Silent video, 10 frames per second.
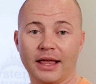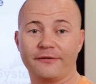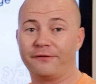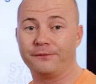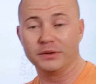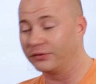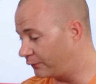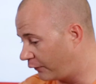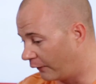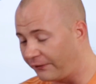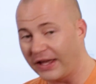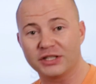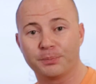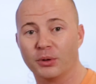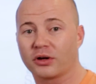let from
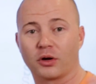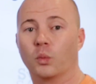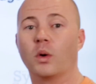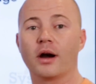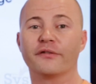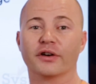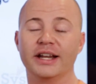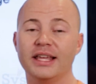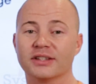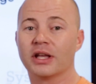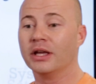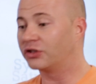Facebook or wherever it is,